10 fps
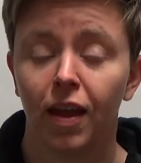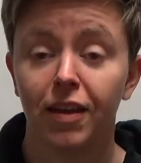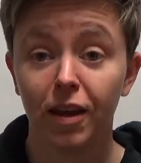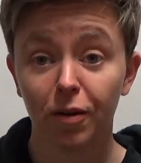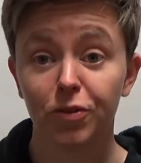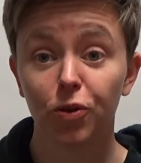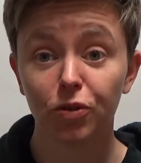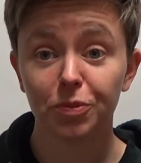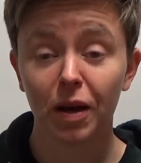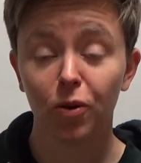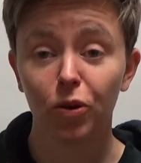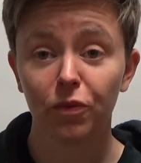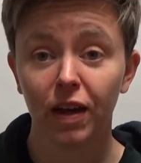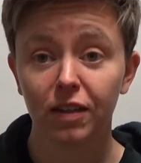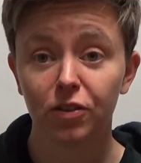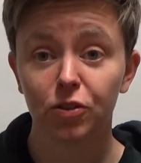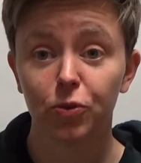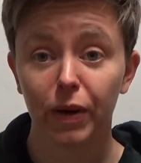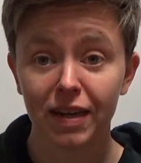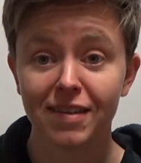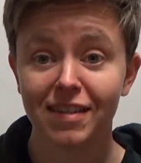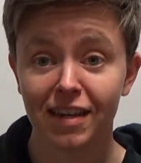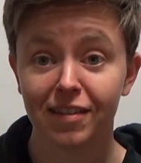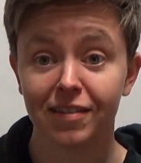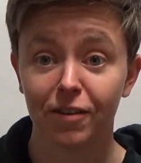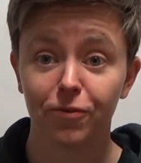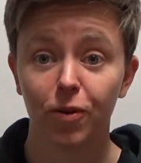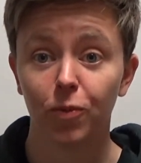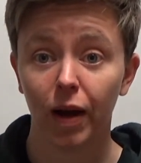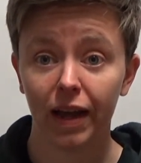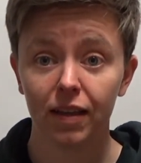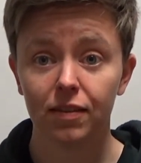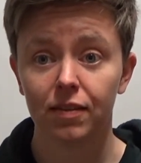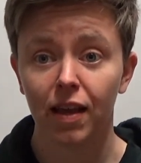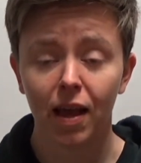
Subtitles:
Now, we've talked about all of our 26 different ways,